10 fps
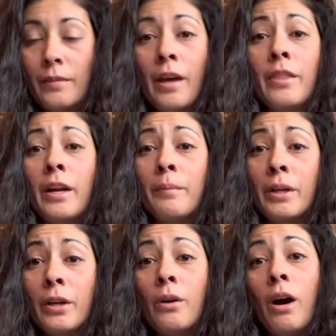And then I'm going to
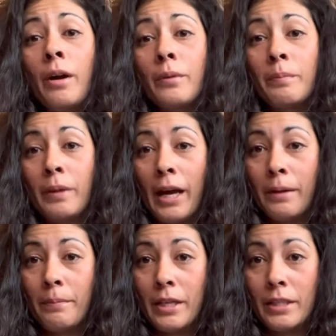go on with
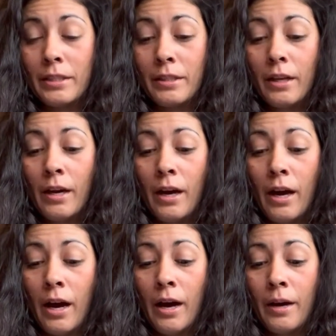black beans,
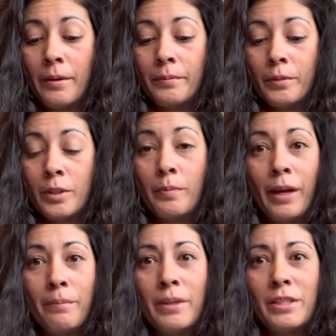which
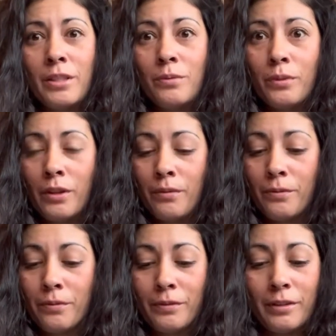black beans is really
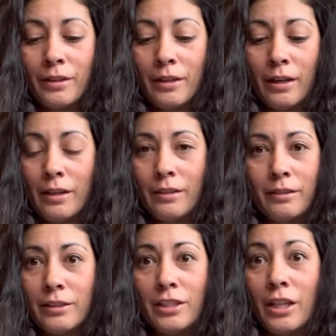
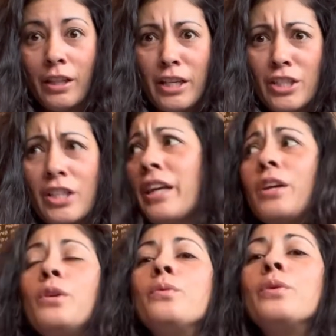delicious. Like,
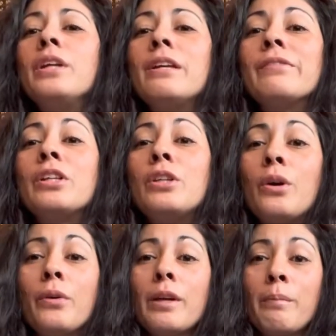you wouldn't even
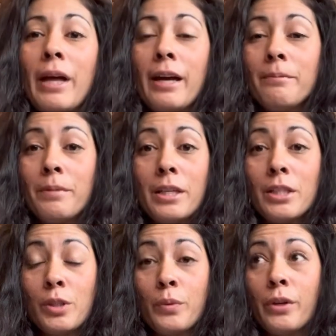know that black
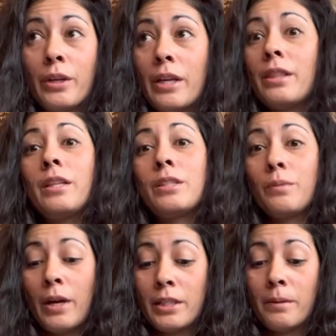beans were in this
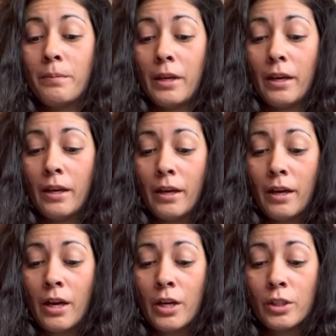recipe.
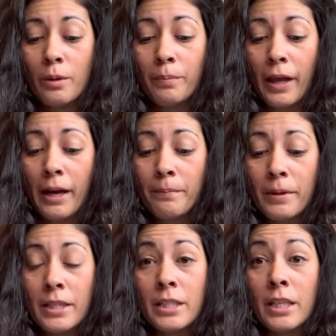So black
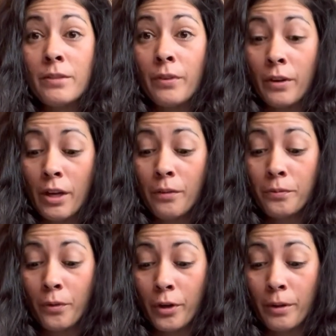beans is very
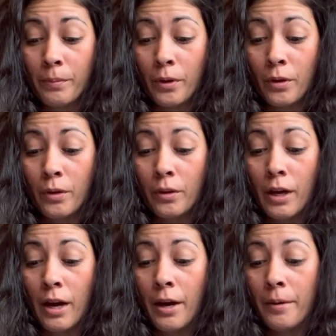affordable.
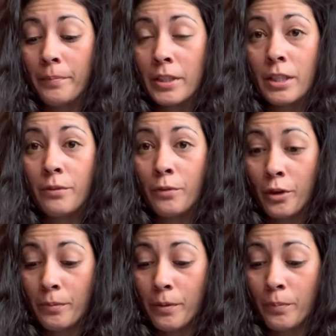It's an
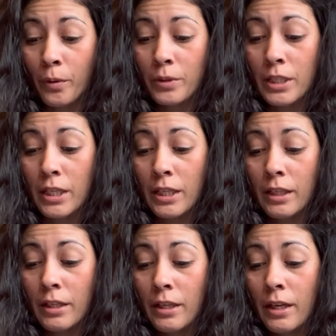affordable protein.